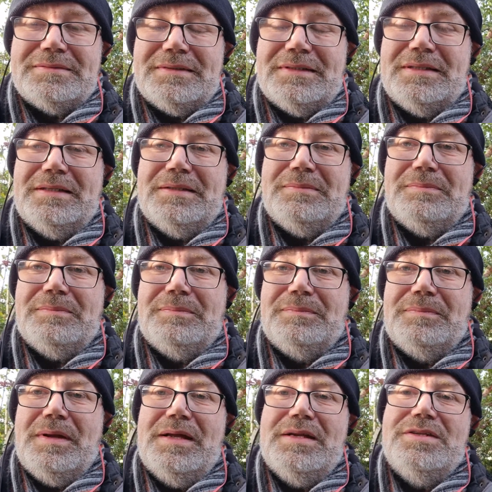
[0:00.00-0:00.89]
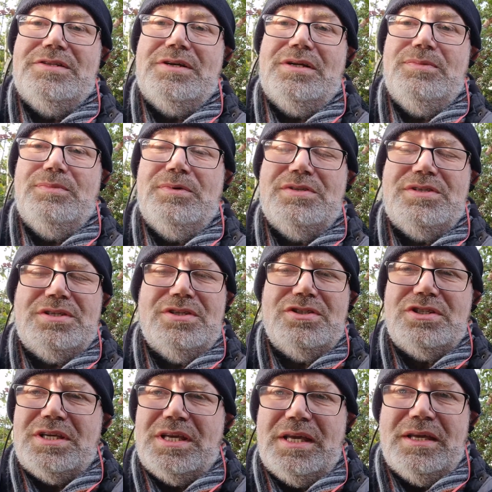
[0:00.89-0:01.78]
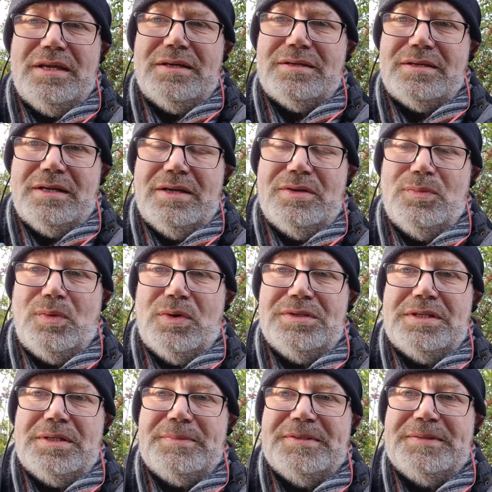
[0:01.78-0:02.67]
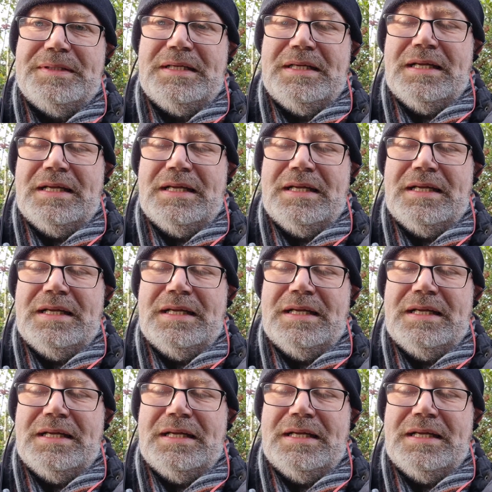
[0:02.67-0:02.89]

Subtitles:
and done with such care and wonderment,